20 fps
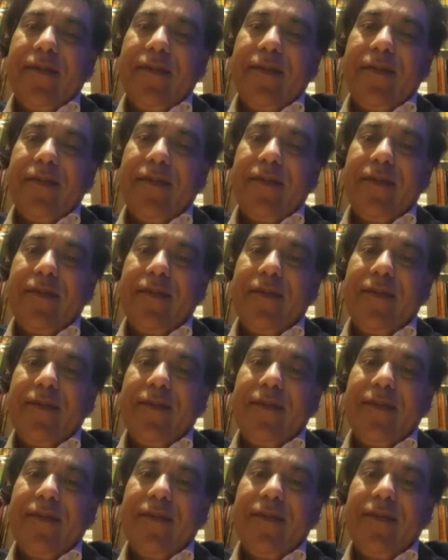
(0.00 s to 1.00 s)

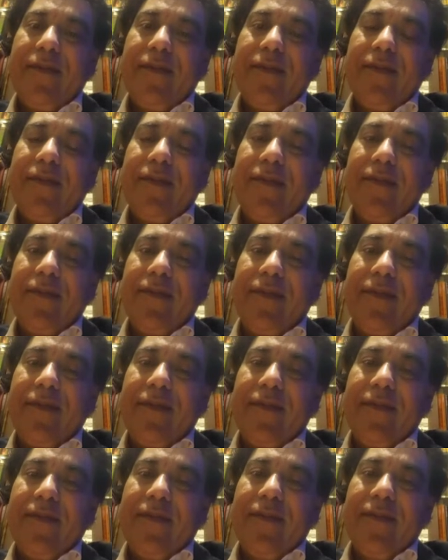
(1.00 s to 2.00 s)

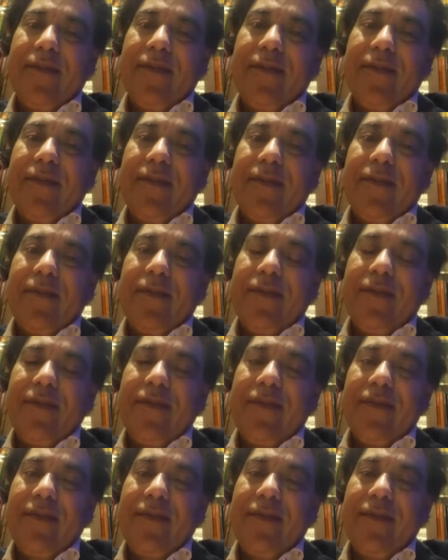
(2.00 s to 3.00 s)

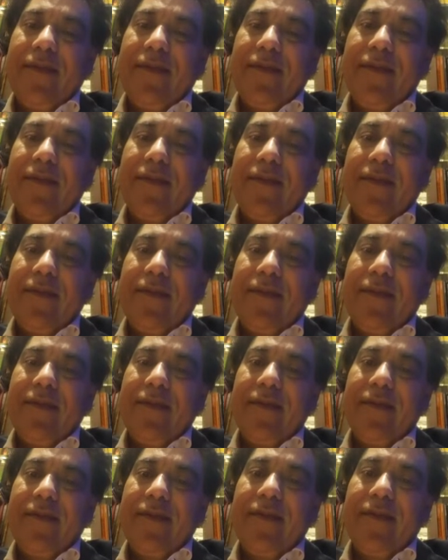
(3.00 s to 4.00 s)

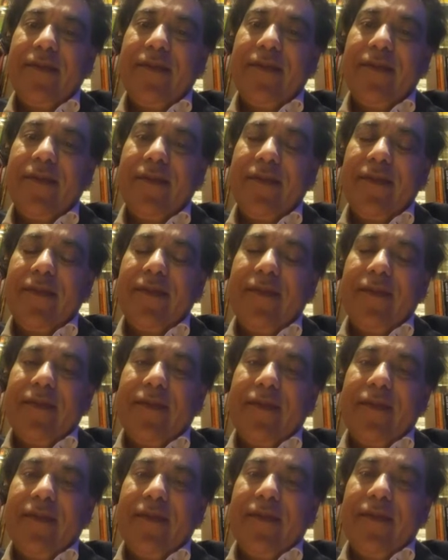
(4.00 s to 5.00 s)

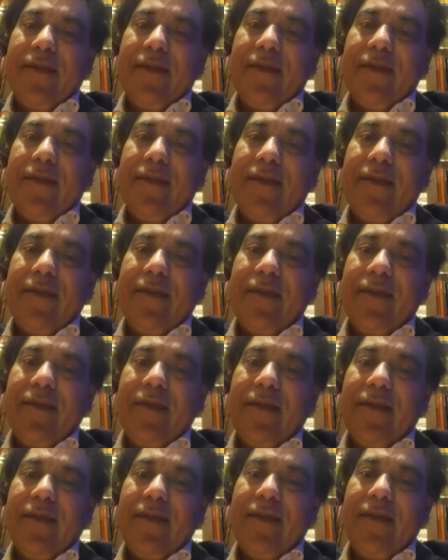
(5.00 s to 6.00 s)

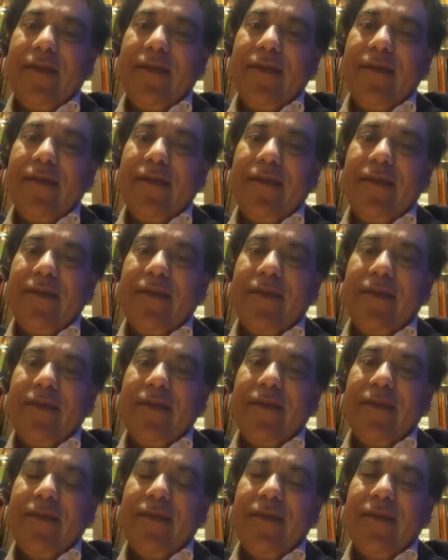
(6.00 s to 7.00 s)

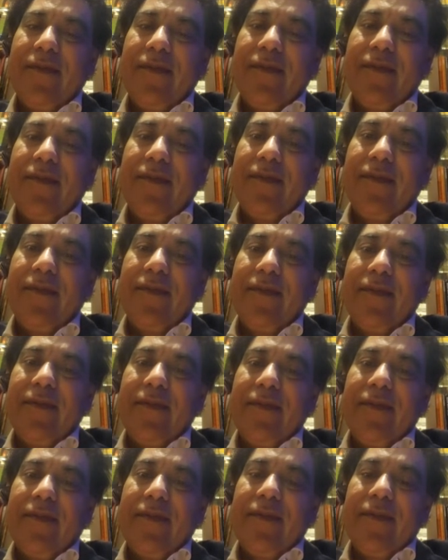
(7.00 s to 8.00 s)
No words are spoken by the person on screen.